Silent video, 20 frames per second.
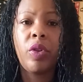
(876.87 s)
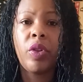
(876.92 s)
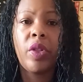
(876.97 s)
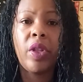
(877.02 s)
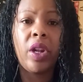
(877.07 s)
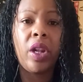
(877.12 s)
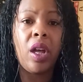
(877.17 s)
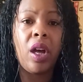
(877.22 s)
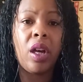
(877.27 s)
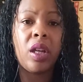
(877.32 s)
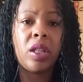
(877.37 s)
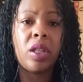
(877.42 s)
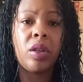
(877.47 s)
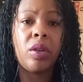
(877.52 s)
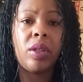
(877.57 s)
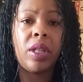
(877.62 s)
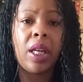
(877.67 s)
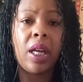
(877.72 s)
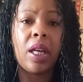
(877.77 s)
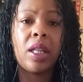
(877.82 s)
the last
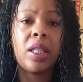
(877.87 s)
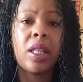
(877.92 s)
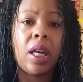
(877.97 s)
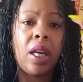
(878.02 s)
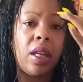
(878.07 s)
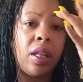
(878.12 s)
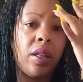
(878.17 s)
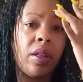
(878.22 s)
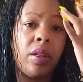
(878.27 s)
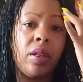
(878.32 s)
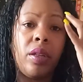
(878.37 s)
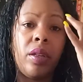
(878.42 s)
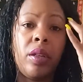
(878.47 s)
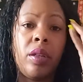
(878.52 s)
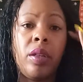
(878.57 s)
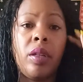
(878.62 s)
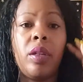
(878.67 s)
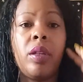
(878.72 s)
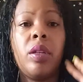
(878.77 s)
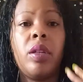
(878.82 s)
zodiac sign.
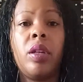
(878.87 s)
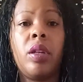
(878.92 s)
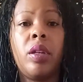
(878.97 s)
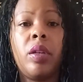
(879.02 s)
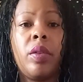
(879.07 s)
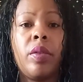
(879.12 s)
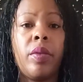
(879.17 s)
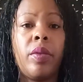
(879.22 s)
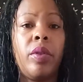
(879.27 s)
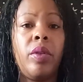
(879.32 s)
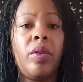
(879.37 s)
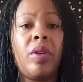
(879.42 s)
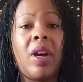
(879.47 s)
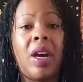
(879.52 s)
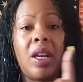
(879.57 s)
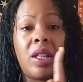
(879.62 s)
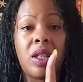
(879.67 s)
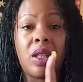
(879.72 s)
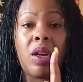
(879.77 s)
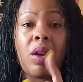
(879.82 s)
You
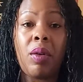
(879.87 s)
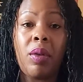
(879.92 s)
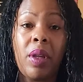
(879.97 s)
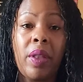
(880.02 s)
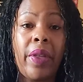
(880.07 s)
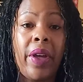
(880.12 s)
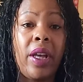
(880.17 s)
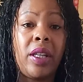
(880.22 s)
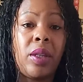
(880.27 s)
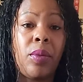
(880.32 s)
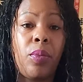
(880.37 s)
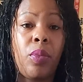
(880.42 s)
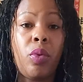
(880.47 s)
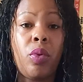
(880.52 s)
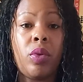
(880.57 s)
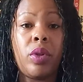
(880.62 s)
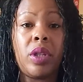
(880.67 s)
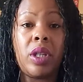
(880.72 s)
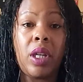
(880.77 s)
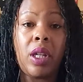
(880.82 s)
guys know it, that is
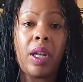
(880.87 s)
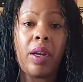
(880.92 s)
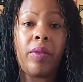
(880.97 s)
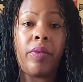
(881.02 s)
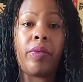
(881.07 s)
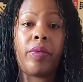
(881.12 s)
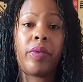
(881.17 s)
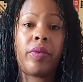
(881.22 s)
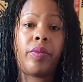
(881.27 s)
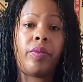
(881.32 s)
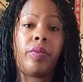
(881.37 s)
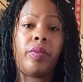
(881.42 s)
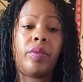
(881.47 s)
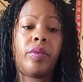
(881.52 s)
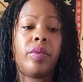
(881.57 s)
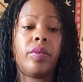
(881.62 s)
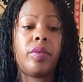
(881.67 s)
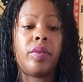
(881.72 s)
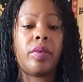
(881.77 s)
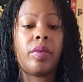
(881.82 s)
important to love.
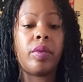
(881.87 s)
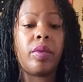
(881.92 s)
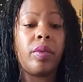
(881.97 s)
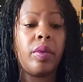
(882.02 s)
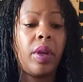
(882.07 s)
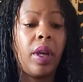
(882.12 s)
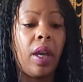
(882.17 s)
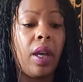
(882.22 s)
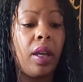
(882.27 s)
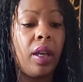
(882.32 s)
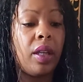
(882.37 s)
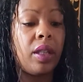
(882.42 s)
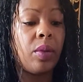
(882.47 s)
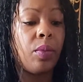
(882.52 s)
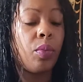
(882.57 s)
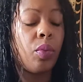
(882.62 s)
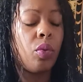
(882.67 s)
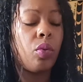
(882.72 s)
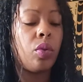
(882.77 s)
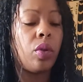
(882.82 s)
Okay, it's
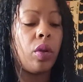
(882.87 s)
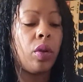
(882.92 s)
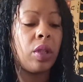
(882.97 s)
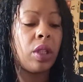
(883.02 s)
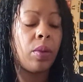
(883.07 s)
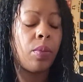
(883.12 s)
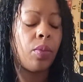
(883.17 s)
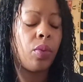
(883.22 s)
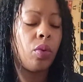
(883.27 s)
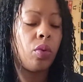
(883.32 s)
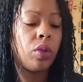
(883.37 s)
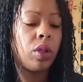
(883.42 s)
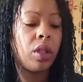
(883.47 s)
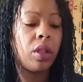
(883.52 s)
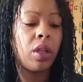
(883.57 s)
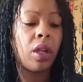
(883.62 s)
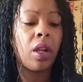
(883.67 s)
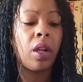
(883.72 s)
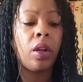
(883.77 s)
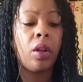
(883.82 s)
important. It's
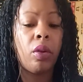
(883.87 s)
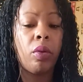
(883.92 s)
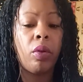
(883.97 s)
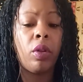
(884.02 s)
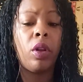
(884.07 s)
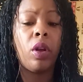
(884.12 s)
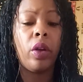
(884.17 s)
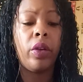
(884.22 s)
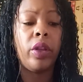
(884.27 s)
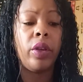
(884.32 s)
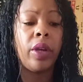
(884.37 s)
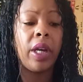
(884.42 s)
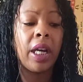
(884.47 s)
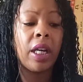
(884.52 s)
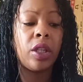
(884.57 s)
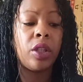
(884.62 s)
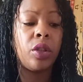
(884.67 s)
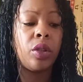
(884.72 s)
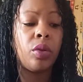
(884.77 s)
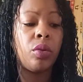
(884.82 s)
important. And I know a lot of you
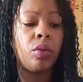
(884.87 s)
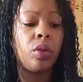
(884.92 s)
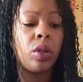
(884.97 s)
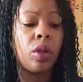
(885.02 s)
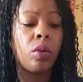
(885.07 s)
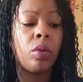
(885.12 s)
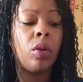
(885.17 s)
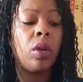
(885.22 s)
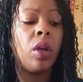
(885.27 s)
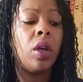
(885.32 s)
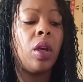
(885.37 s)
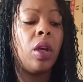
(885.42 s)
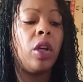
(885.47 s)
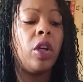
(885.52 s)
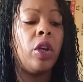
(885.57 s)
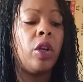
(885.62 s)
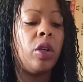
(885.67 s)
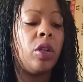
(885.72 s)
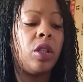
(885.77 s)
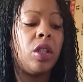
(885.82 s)
guys do, so
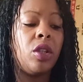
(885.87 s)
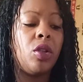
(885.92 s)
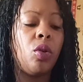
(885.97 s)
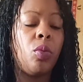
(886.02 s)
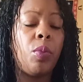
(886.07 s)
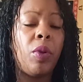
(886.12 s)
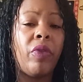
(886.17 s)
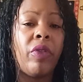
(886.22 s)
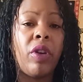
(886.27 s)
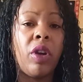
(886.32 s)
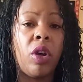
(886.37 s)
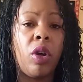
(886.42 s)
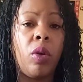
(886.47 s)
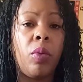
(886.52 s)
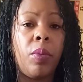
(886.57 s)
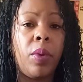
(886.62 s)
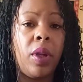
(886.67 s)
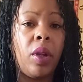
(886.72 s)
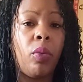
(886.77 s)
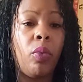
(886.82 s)
still be very
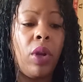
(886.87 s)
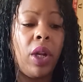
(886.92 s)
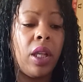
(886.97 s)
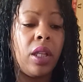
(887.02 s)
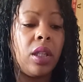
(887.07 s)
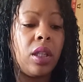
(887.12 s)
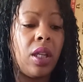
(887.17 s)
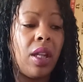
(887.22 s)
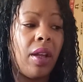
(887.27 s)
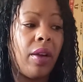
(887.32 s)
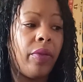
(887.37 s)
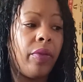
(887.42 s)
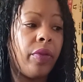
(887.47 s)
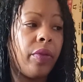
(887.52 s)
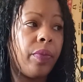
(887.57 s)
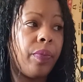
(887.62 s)
open and willing to love.